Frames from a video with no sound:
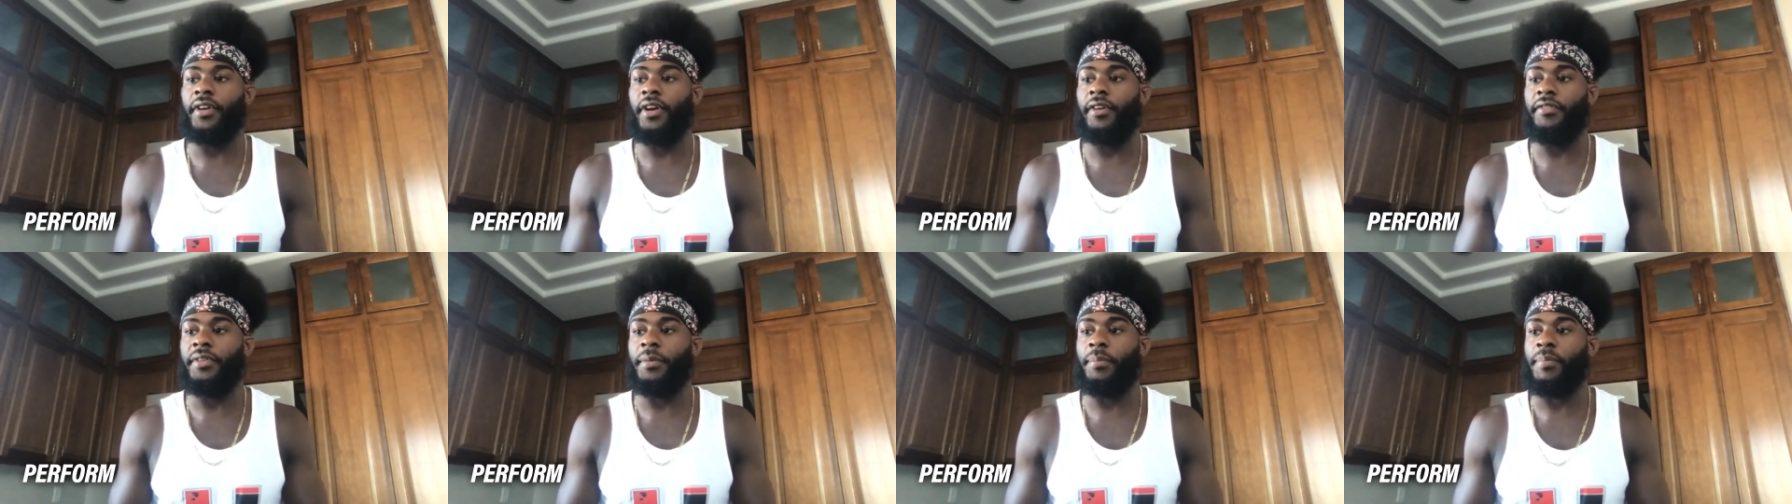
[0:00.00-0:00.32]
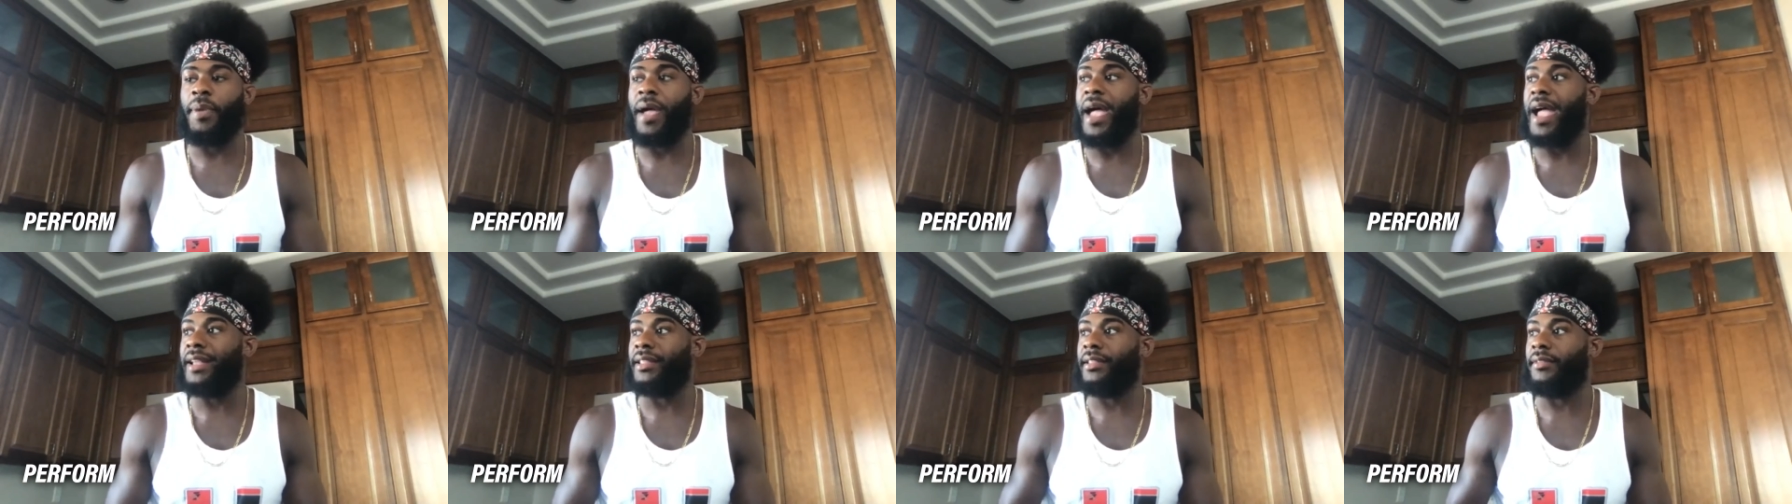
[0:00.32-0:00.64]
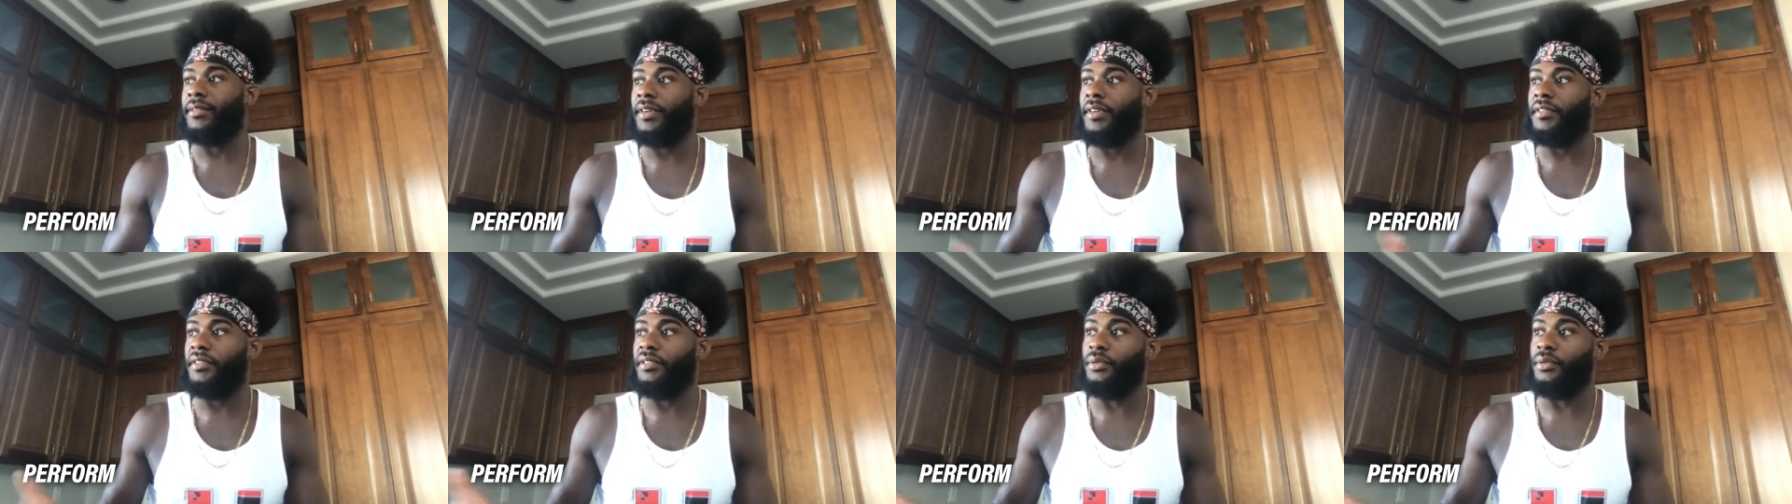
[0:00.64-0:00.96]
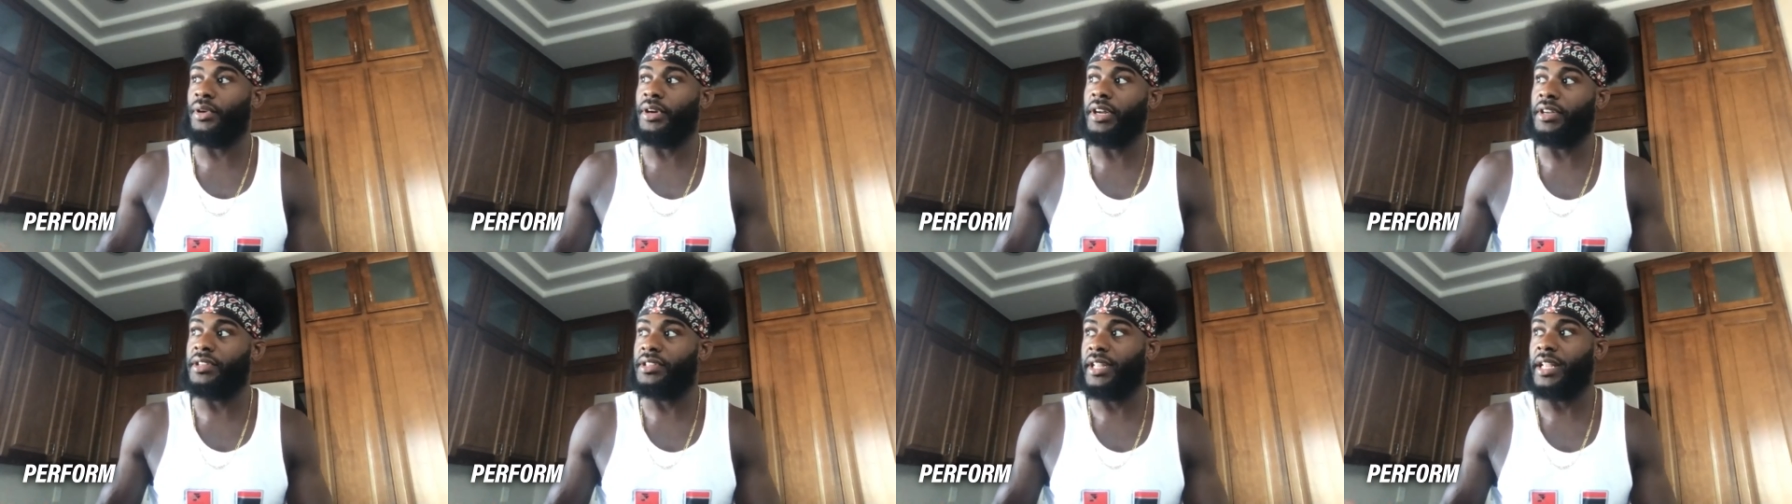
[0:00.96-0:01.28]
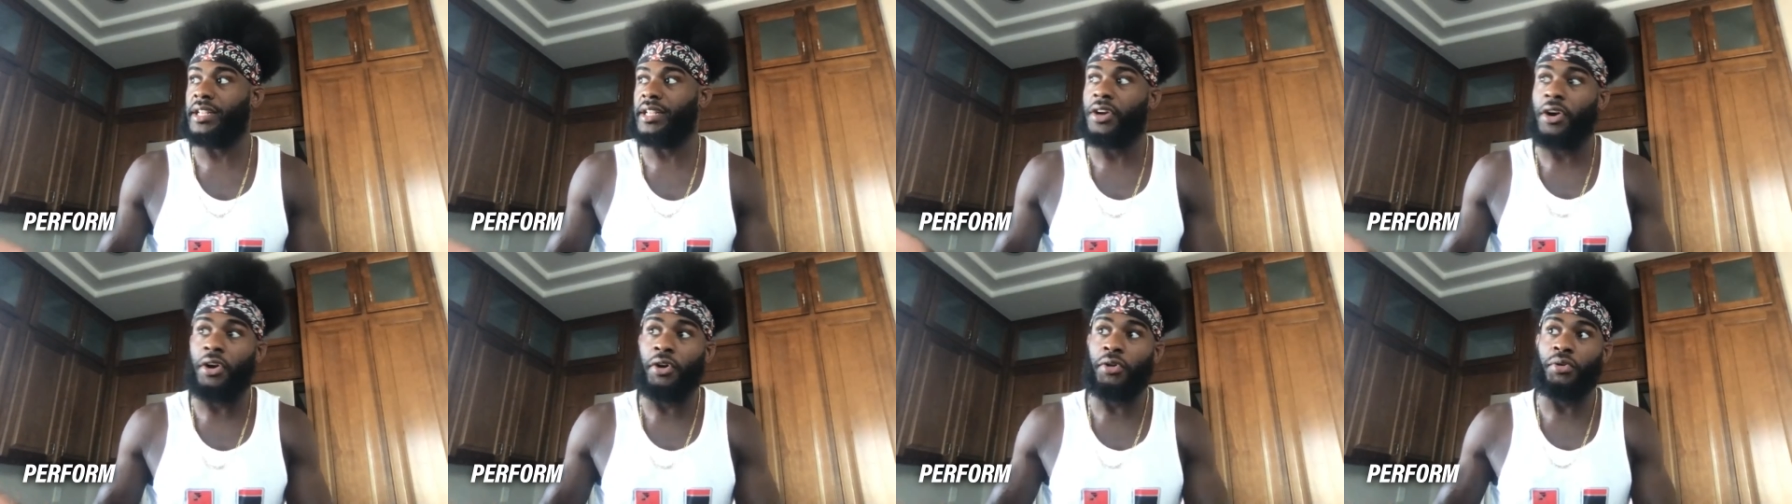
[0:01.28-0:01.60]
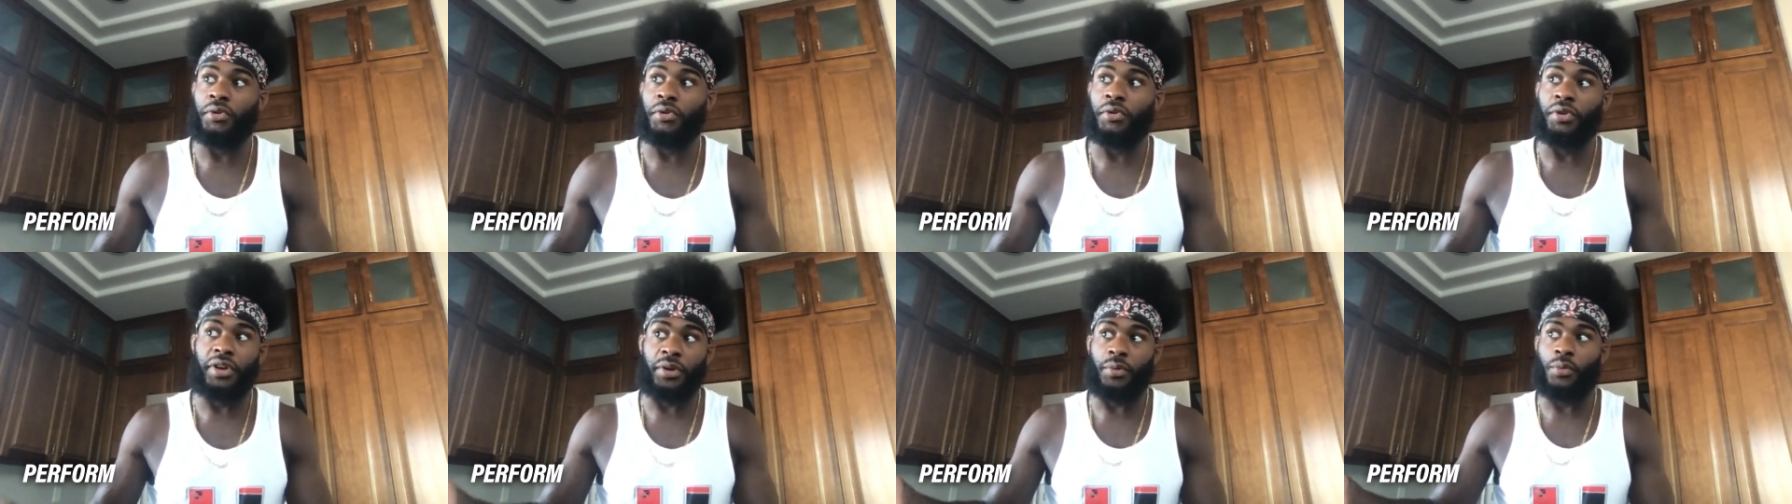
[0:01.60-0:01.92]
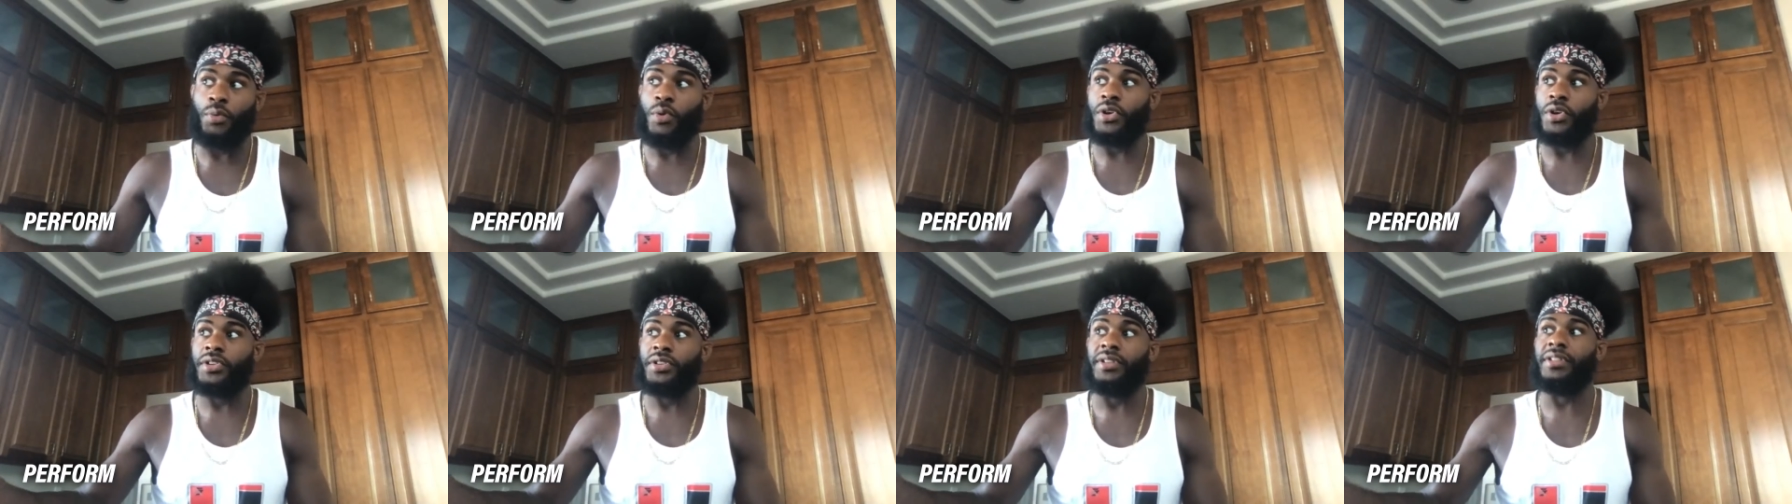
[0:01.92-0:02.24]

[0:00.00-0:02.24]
the pack of everyone else that's hungry and wants